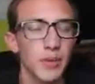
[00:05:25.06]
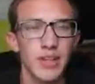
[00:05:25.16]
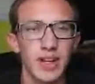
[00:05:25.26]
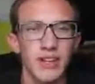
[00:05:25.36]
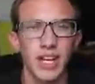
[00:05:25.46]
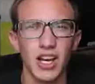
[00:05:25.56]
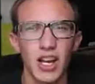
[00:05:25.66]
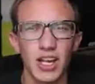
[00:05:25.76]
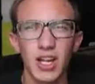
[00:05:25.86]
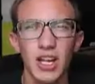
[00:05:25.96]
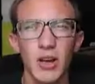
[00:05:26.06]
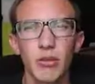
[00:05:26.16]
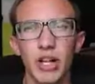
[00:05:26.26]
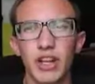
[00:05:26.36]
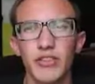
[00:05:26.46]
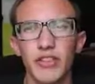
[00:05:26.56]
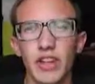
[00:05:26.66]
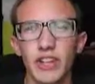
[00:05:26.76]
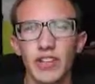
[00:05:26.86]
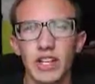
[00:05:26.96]
of how many times I cut it. But like for
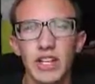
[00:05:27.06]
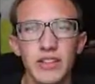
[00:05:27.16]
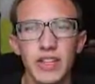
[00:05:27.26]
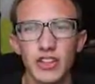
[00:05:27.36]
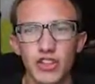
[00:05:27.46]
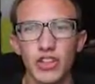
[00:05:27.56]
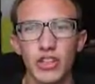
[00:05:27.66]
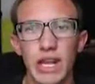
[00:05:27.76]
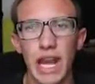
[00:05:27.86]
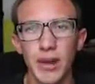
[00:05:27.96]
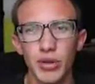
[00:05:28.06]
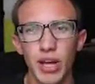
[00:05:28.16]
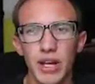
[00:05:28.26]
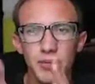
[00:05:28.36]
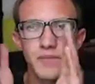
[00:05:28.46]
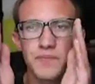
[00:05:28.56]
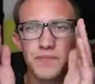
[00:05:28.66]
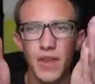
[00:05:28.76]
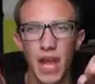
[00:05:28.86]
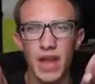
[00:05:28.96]
videos like this, it's the gameplay
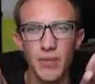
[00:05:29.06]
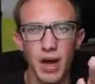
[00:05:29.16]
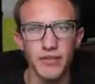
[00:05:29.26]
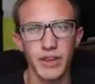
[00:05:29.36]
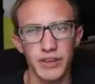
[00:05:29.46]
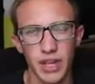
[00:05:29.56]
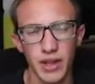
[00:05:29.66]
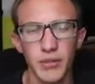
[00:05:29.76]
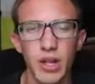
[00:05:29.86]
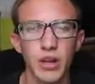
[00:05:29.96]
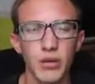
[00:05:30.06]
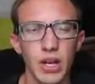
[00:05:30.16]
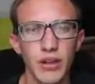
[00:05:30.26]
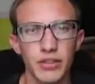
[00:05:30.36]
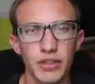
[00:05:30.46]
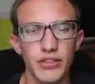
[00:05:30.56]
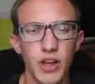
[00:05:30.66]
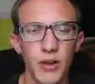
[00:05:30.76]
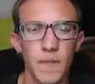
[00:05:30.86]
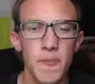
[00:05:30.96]
and my face cam, whatever.
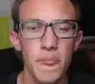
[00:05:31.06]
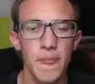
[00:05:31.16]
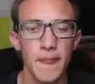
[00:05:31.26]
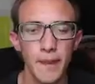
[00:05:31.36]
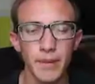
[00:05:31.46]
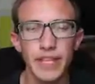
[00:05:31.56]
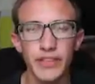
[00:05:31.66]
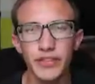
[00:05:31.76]
So I mean,